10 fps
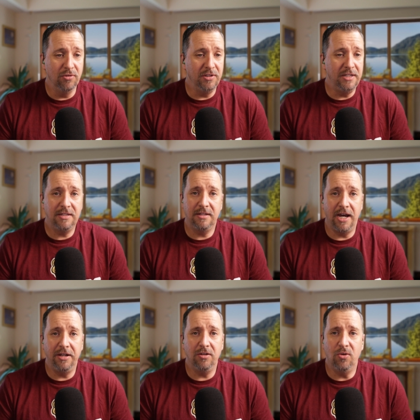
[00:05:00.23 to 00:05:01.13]
really
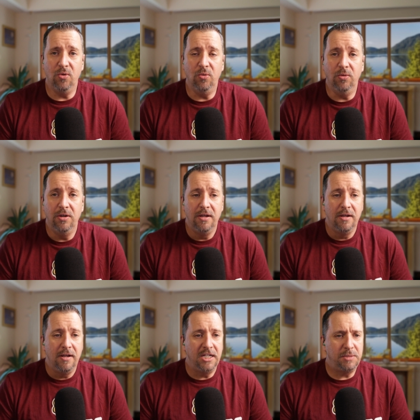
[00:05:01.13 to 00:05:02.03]
kind of cool
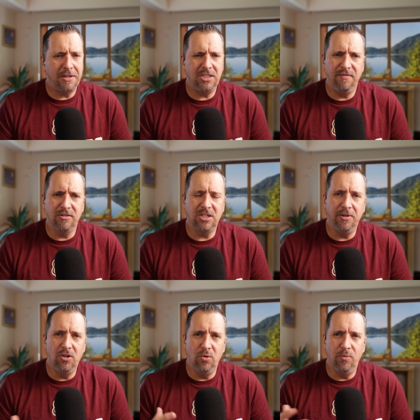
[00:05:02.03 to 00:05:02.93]
especially if you're
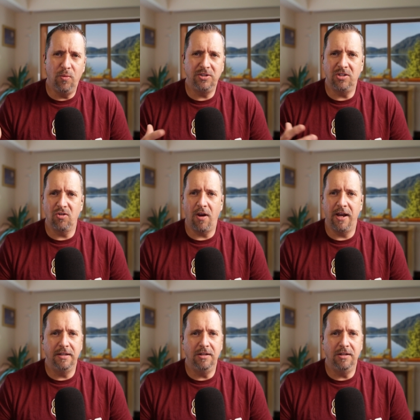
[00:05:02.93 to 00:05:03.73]
somebody who wants to try,